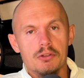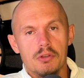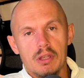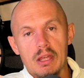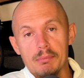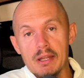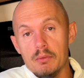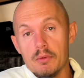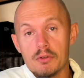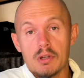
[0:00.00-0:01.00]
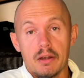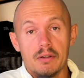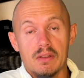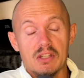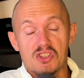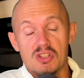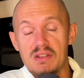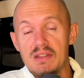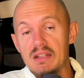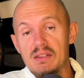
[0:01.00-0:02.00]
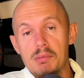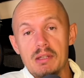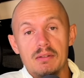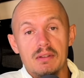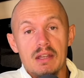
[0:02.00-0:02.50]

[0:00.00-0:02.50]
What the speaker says: You can keep playing with your current edition, and that's been